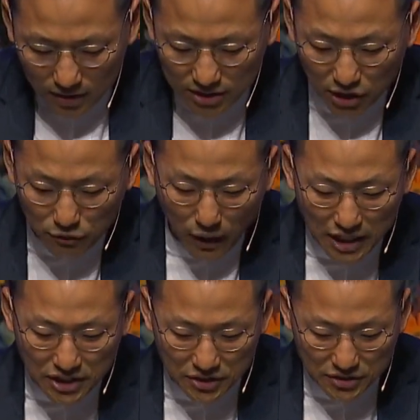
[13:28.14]

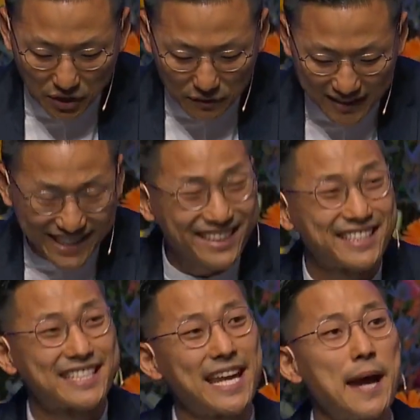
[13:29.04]
Self-righteous service
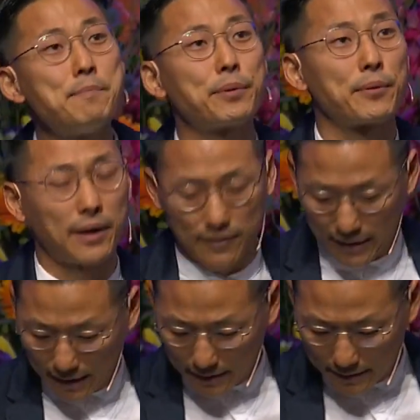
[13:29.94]
is
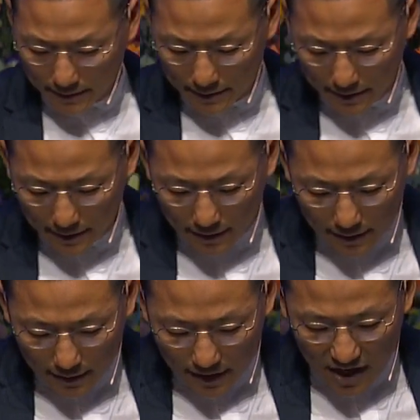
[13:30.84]
temporary.
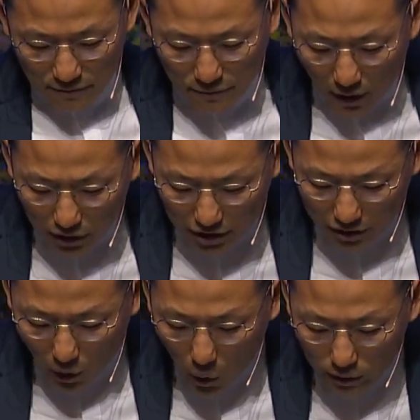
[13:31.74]
It
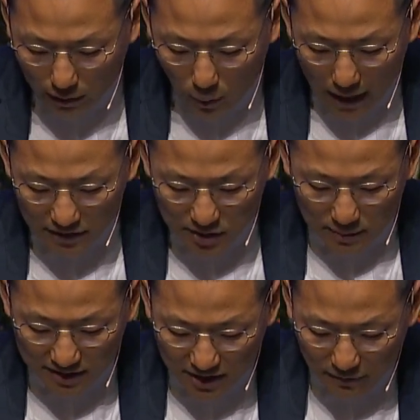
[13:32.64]
functions only while the
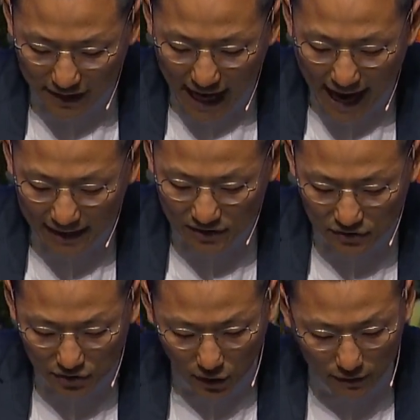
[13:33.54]
specific acts of
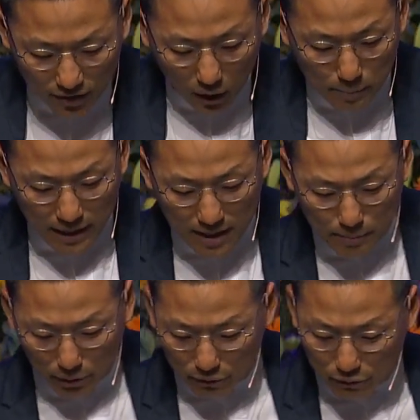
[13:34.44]
service are being
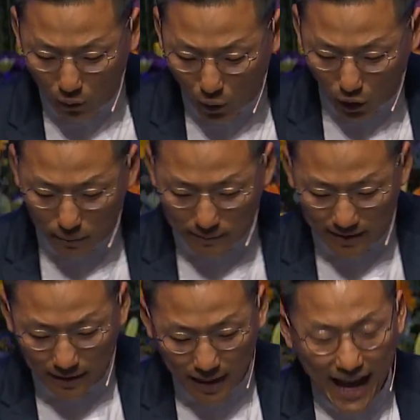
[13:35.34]
performed.
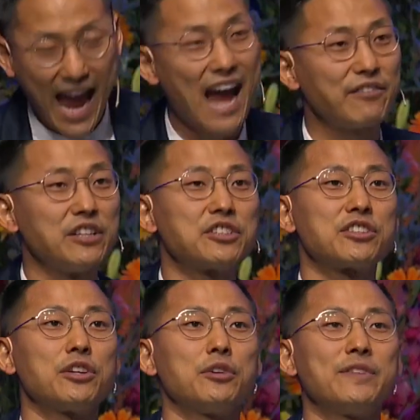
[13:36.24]
Having
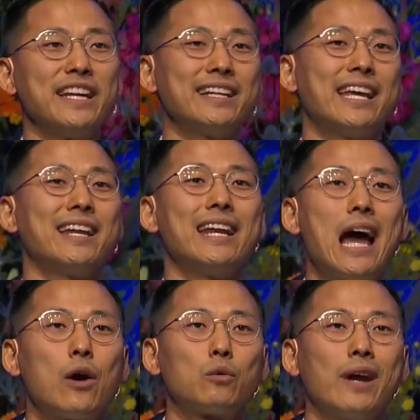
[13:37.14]
served, it can
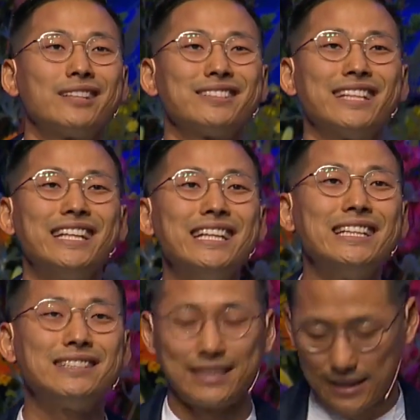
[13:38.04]
now rest
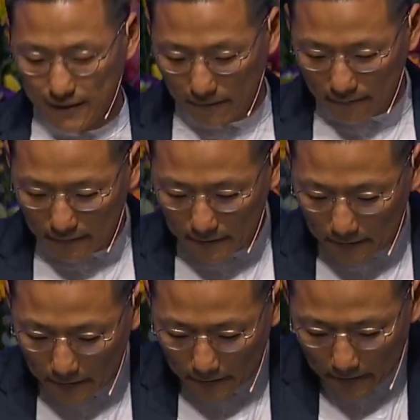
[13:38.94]
easy.
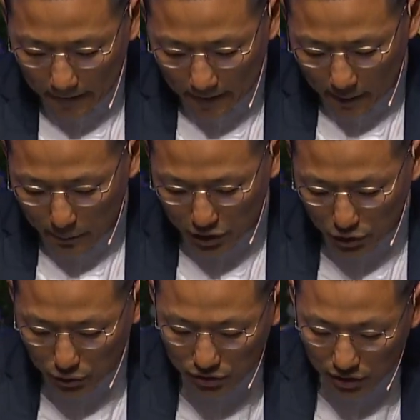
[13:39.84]
But
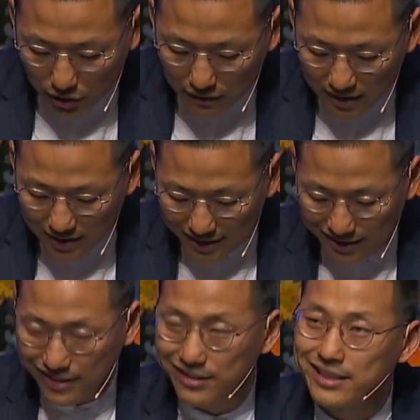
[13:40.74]
true service
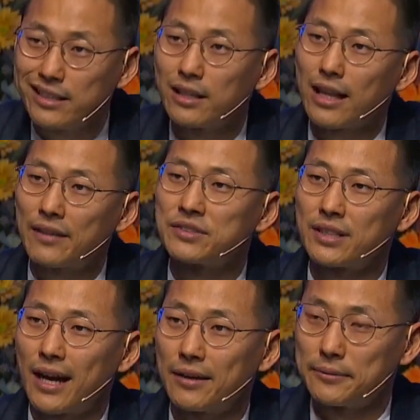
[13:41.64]
is indeed a
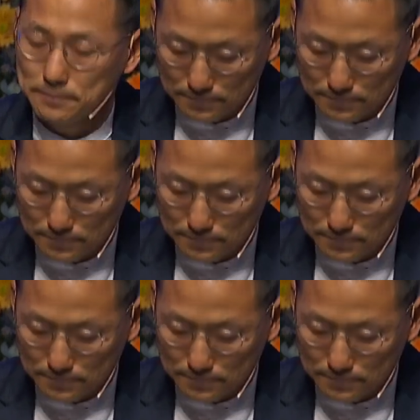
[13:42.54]
lifestyle.